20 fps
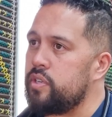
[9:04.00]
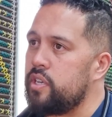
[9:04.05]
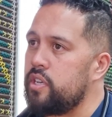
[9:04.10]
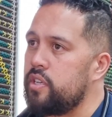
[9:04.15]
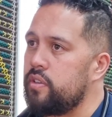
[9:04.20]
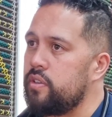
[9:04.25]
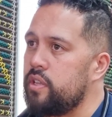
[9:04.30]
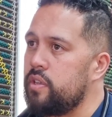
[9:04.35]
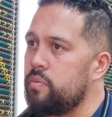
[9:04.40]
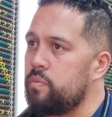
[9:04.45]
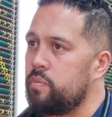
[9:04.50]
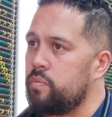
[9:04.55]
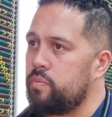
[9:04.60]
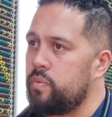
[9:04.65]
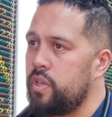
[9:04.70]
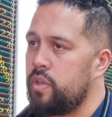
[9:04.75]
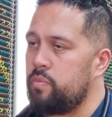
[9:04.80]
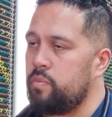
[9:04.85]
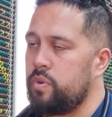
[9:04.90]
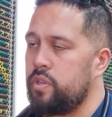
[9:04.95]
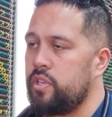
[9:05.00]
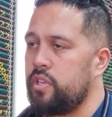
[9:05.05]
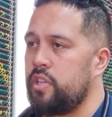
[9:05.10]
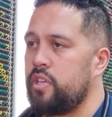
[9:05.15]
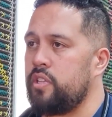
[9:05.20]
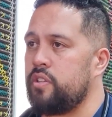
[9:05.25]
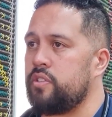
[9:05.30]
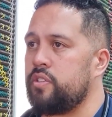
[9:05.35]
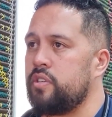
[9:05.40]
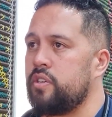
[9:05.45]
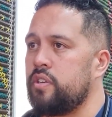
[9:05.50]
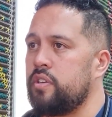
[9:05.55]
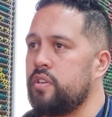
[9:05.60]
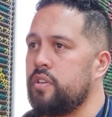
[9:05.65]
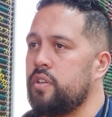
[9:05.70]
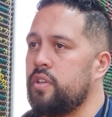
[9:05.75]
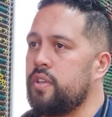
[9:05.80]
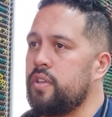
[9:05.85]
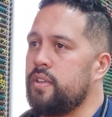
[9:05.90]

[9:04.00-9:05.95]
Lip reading: that, and we need to